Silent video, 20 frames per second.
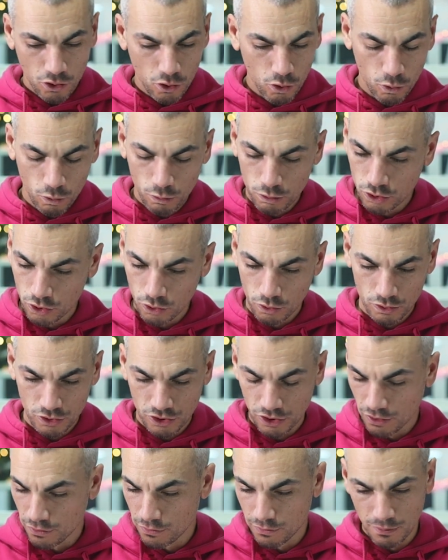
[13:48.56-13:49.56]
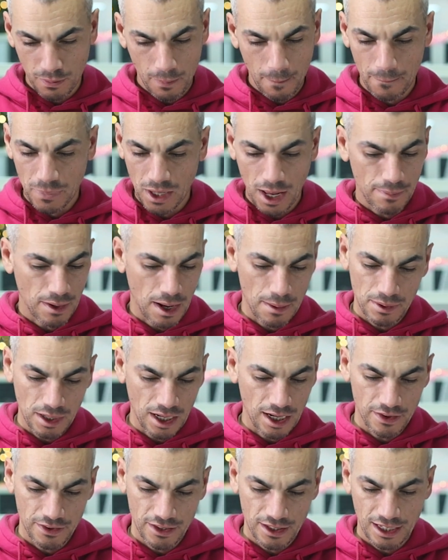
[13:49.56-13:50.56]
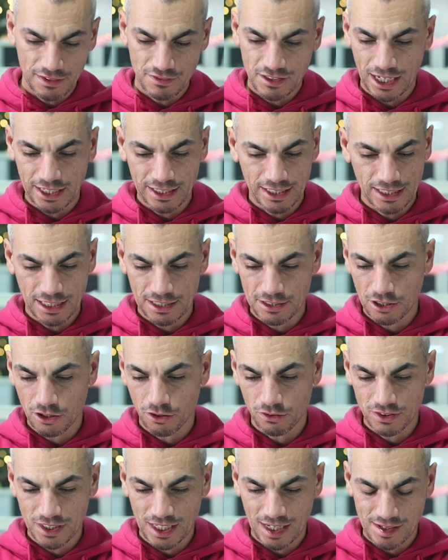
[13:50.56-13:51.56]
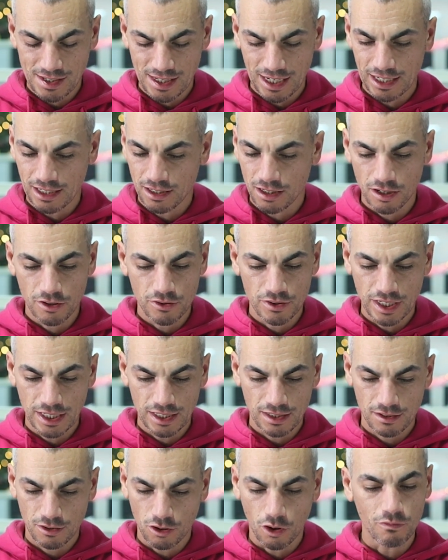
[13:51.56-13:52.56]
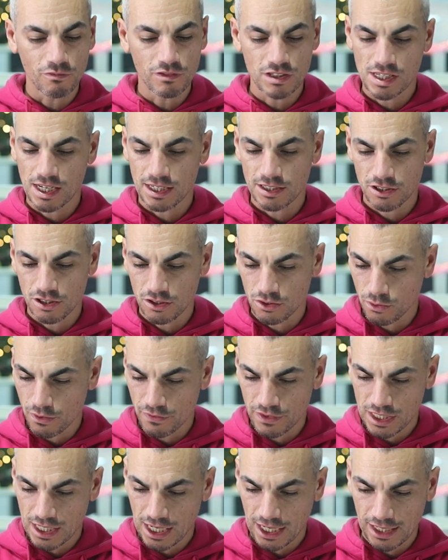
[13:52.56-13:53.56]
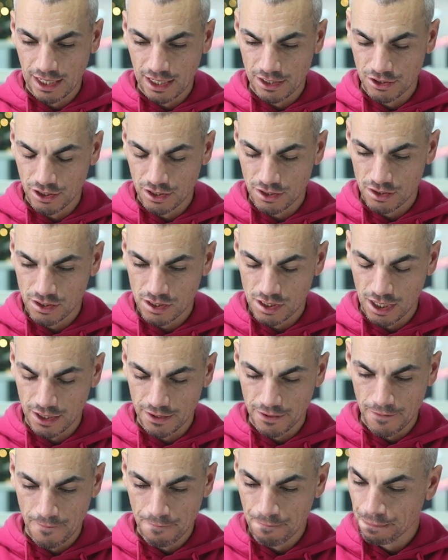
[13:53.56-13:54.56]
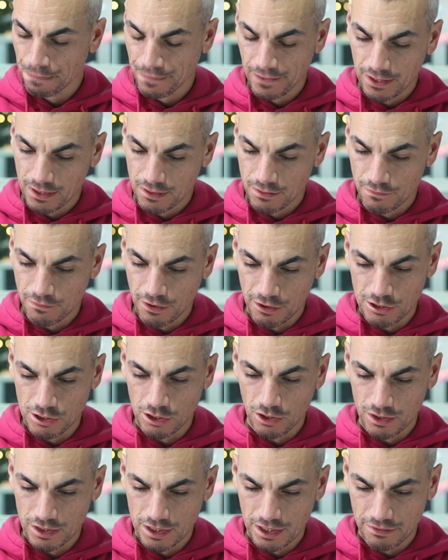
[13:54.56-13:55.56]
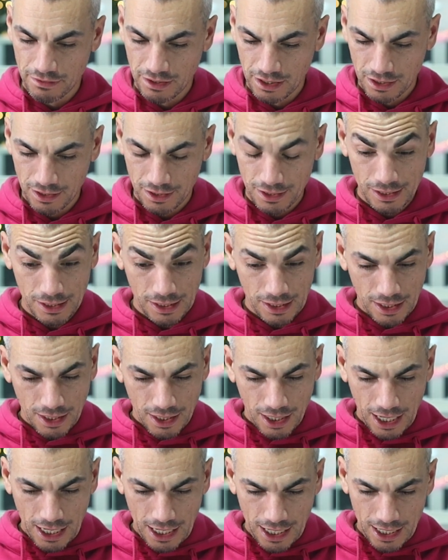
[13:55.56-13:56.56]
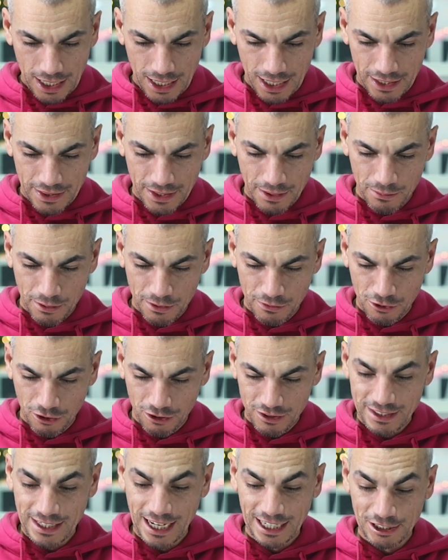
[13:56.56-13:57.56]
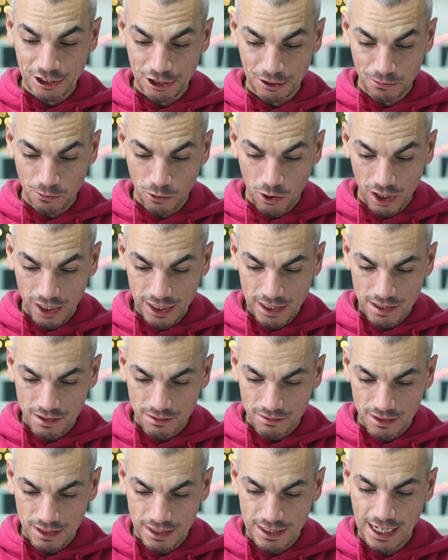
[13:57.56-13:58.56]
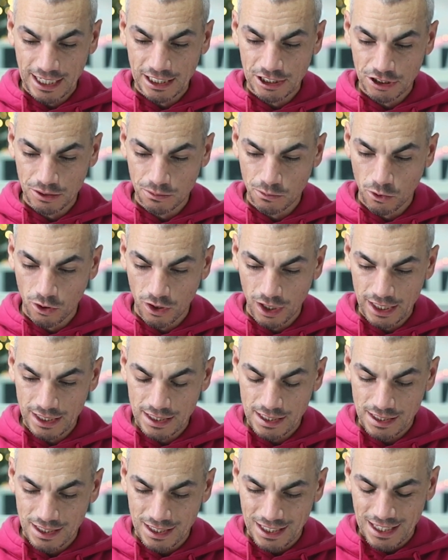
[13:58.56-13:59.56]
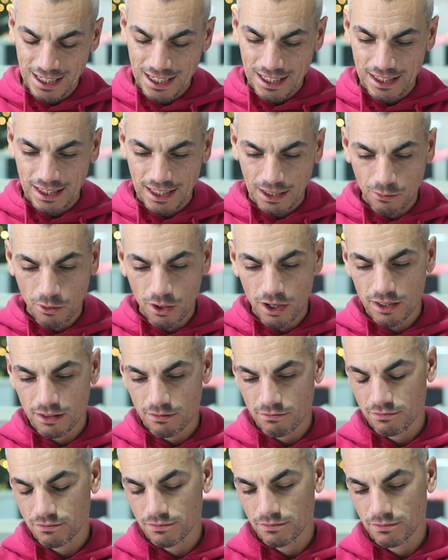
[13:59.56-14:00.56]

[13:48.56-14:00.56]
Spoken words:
all sorts of blah, blah, blah that they've taken into context, including conversations with estate agents. So very scientific. And then we've got Nationwide. Nationwide, they weren't